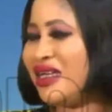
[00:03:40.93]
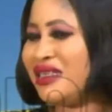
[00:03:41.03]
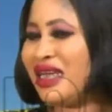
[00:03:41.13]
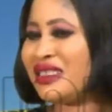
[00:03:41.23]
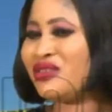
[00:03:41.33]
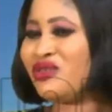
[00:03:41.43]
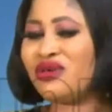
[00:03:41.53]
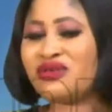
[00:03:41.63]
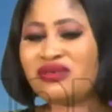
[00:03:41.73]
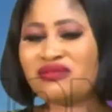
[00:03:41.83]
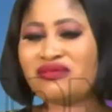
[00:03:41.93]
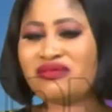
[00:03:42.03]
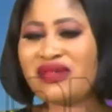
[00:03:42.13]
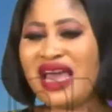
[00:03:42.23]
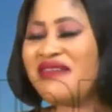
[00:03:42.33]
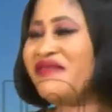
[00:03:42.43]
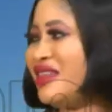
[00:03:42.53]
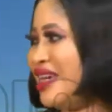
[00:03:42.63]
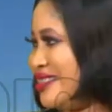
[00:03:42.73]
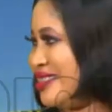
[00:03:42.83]
There's no
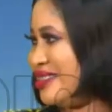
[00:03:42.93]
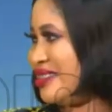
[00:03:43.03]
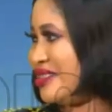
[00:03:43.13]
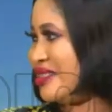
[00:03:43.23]
evidence